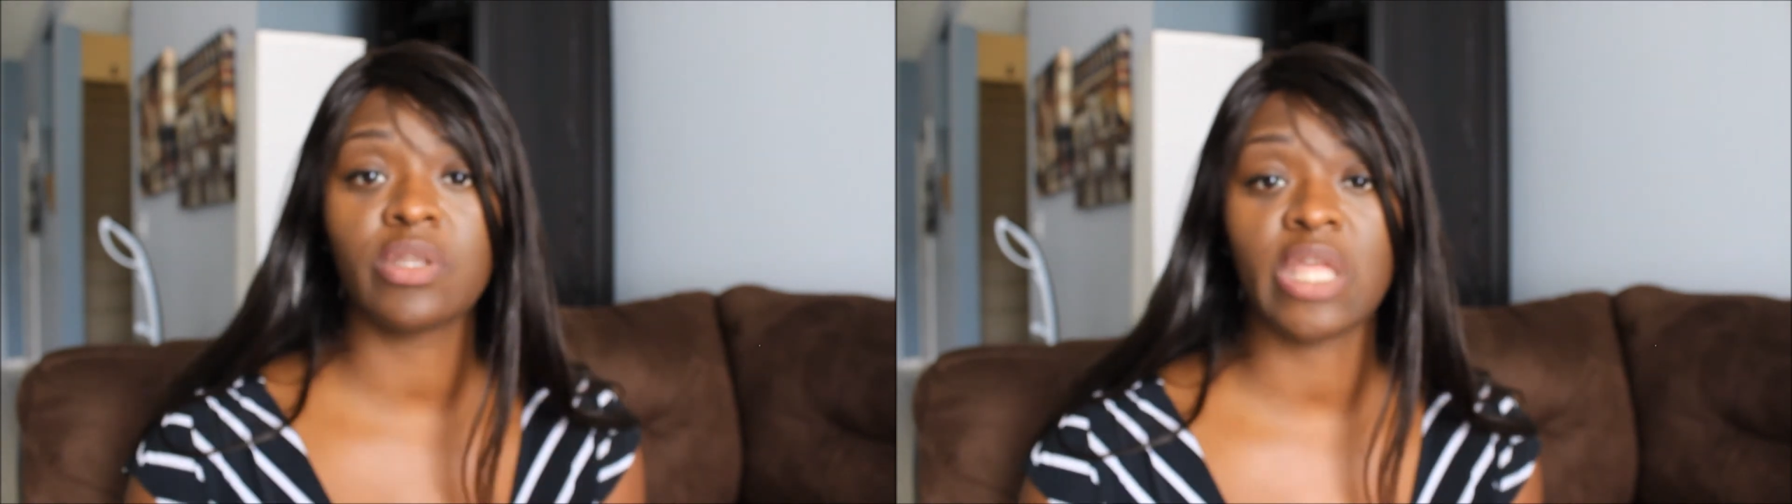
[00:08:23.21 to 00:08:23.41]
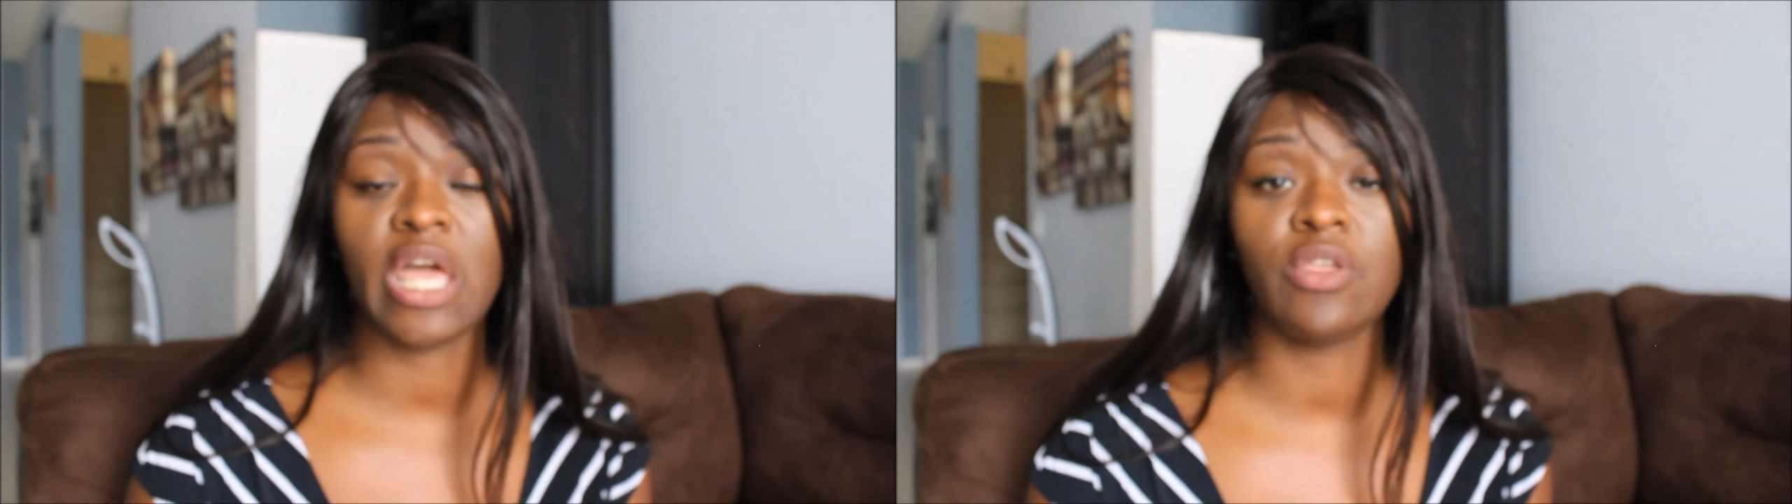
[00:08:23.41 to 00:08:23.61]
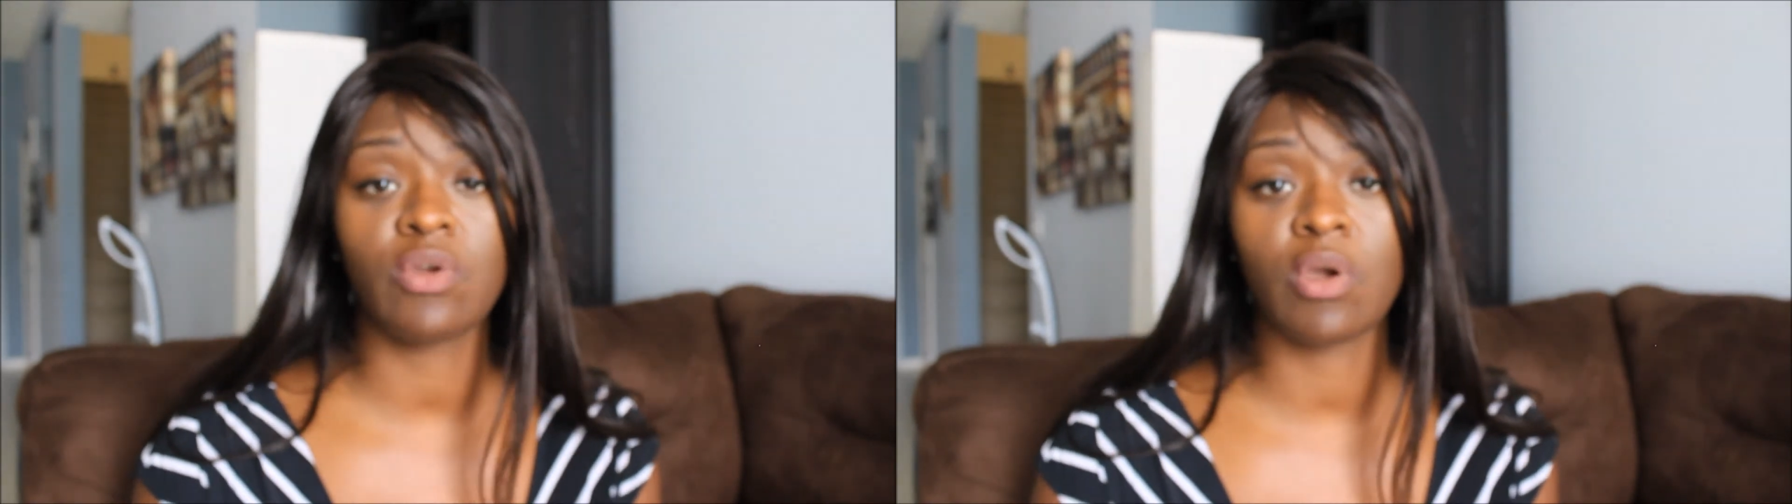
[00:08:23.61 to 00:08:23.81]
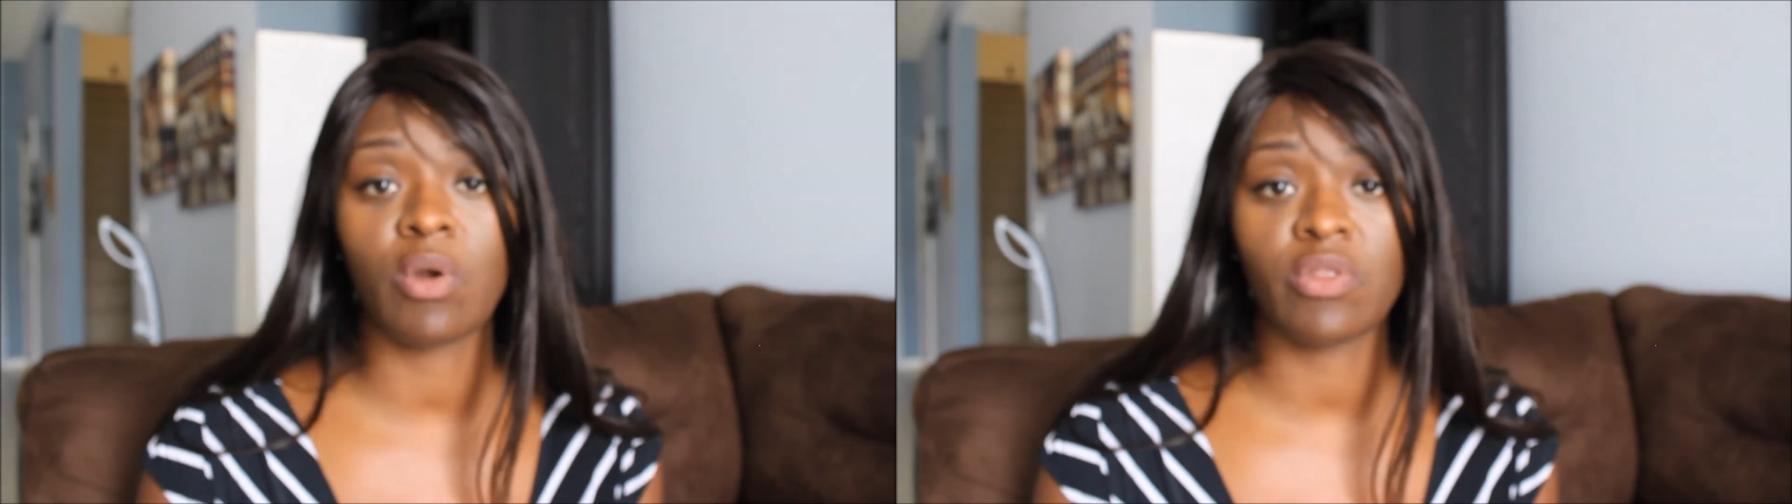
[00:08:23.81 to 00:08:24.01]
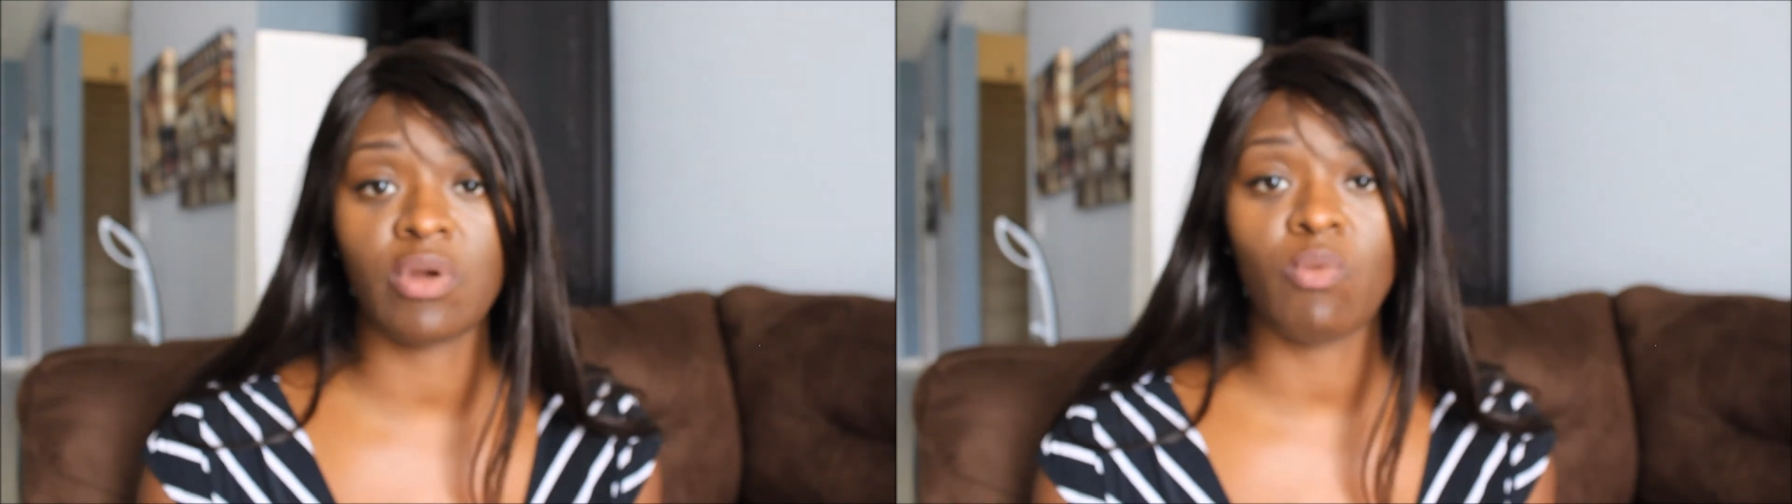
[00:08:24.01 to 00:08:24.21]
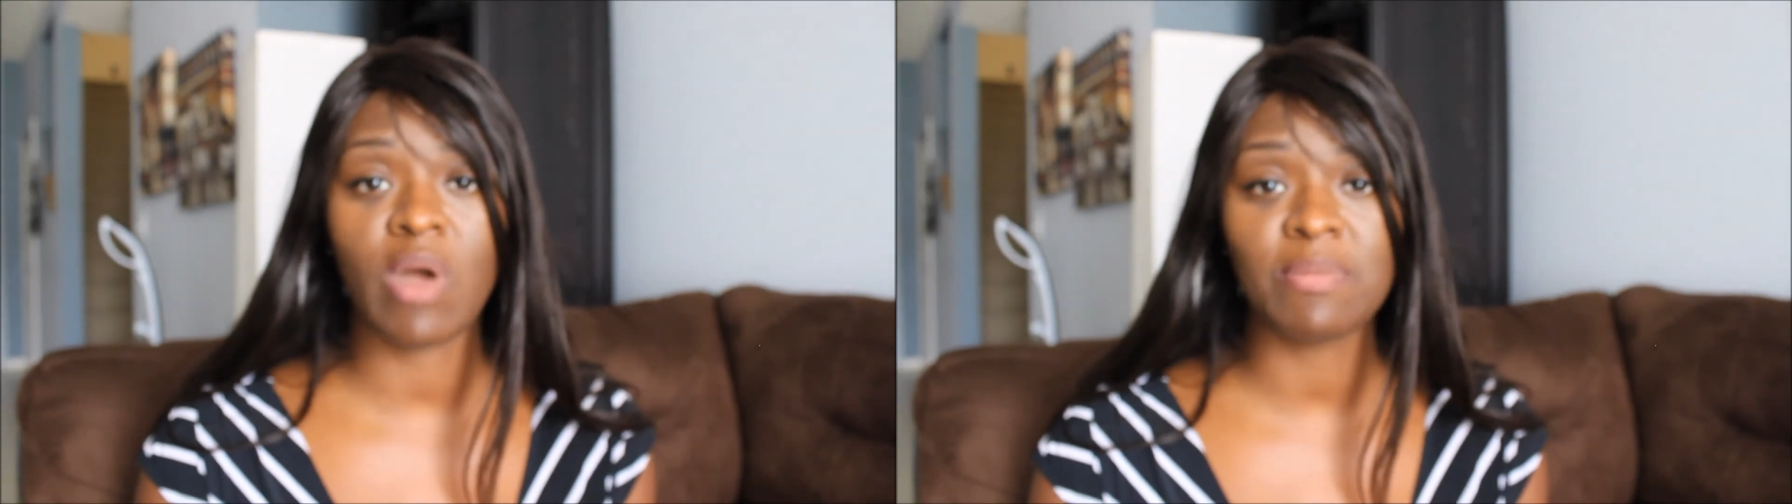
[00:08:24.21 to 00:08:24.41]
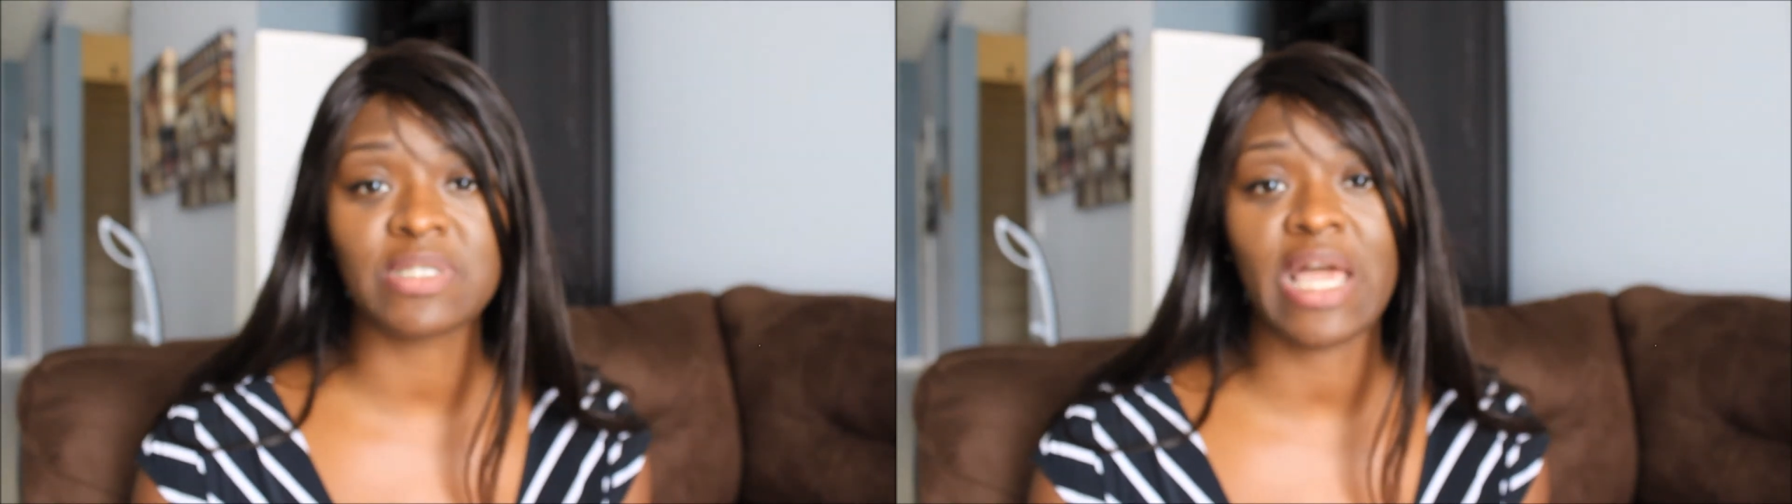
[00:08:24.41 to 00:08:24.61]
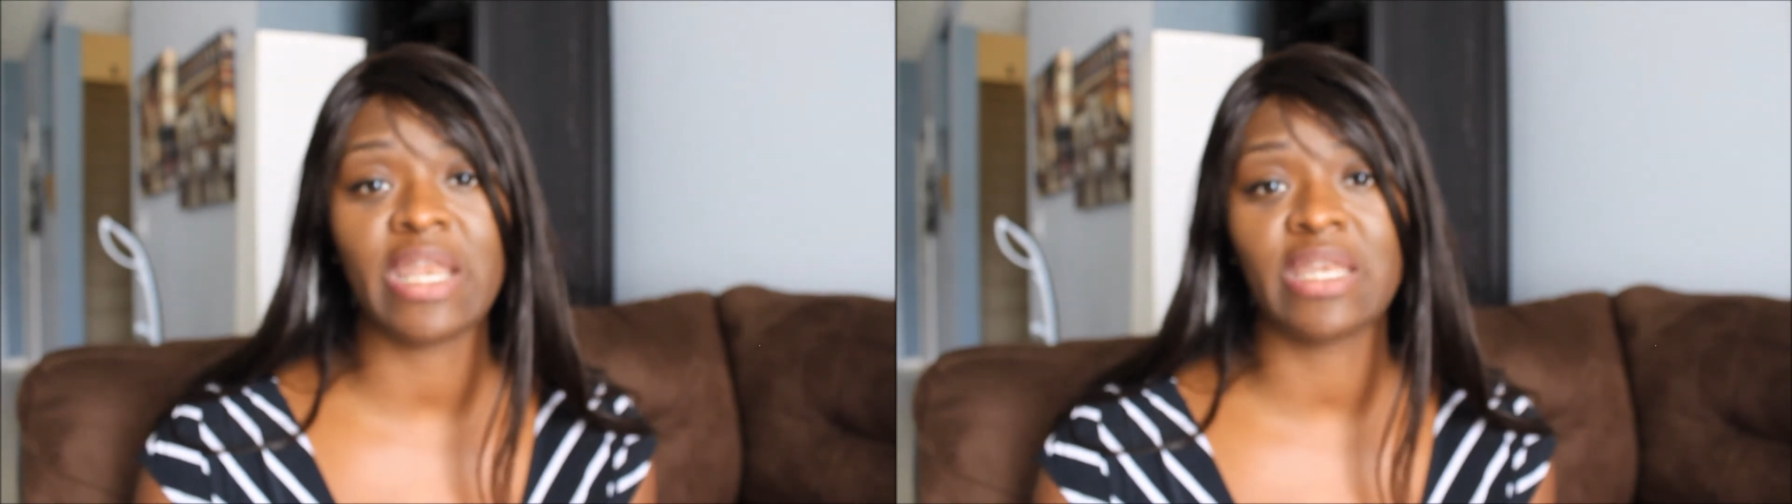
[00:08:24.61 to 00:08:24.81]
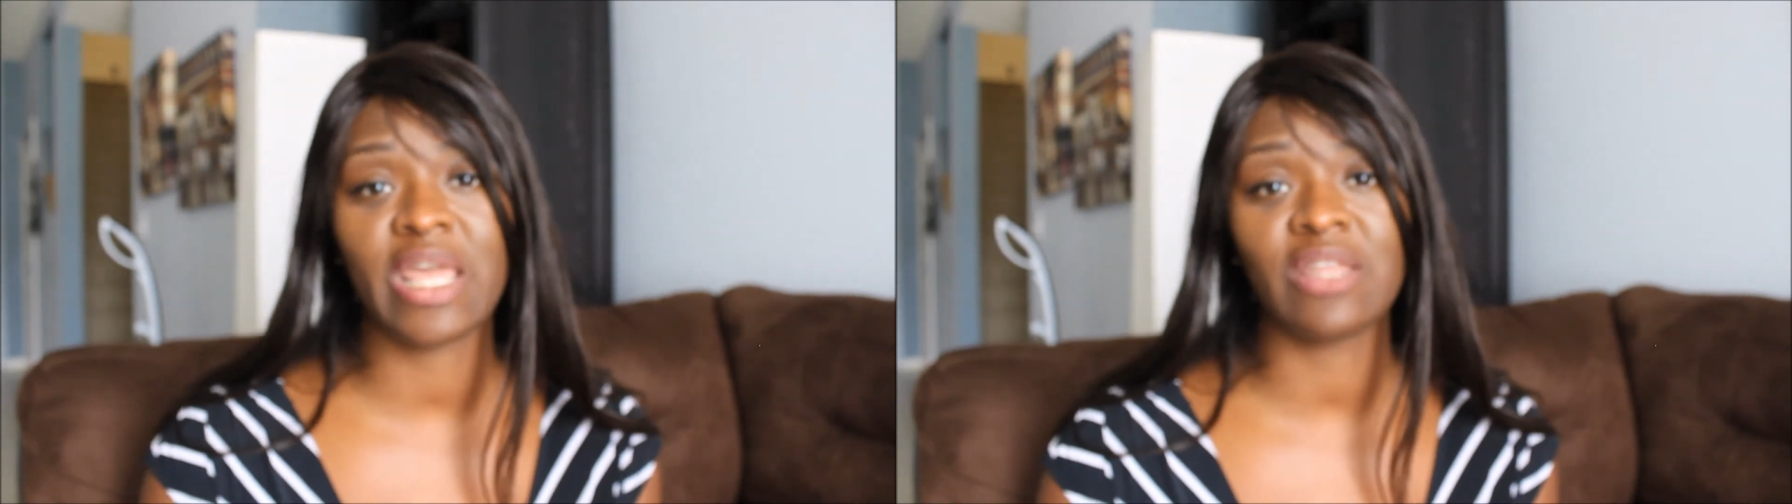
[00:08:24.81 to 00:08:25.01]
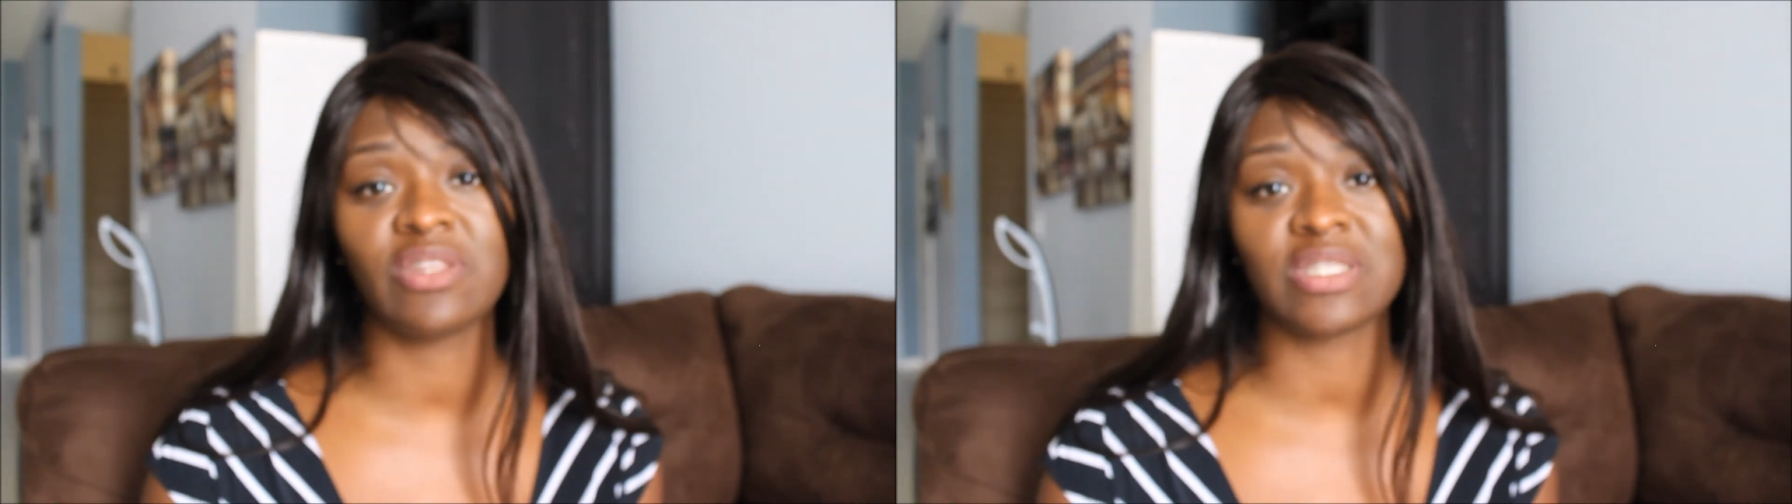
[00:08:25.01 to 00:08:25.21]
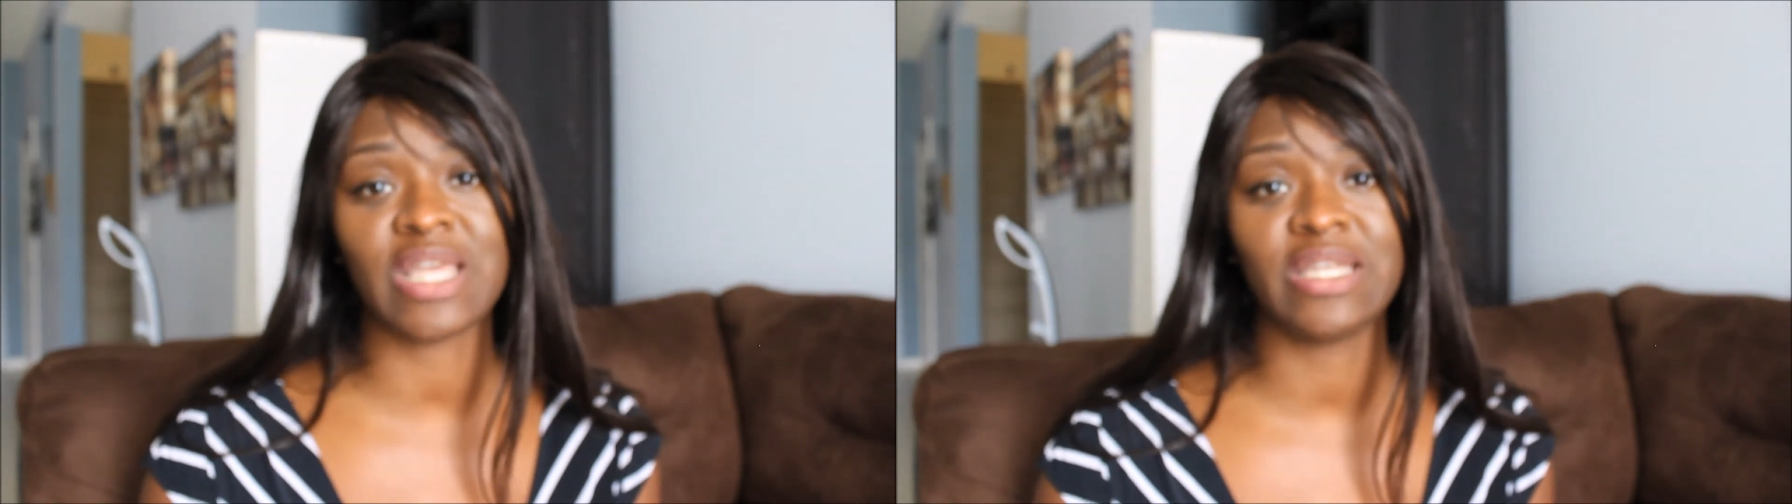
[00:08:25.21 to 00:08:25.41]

and again, you can go to their website and get this.